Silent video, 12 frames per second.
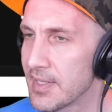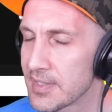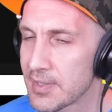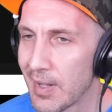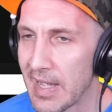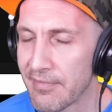
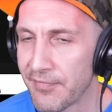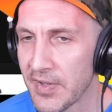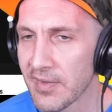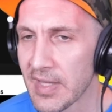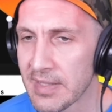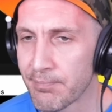So I
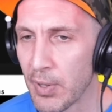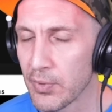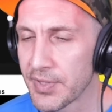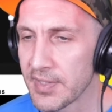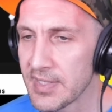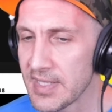feel like
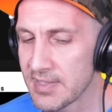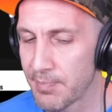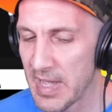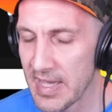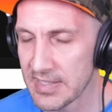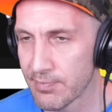both of these
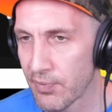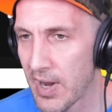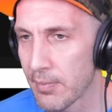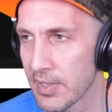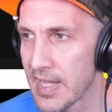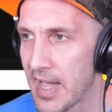bands
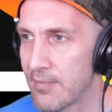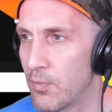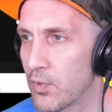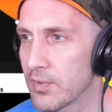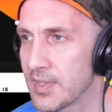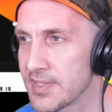probably have
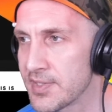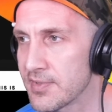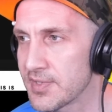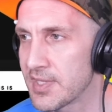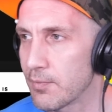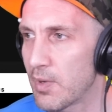more
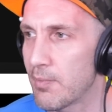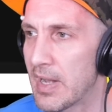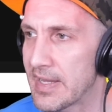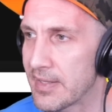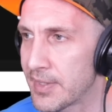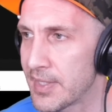listeners than we
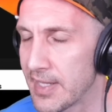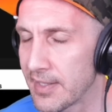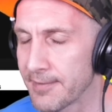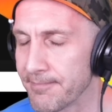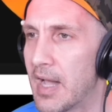might think.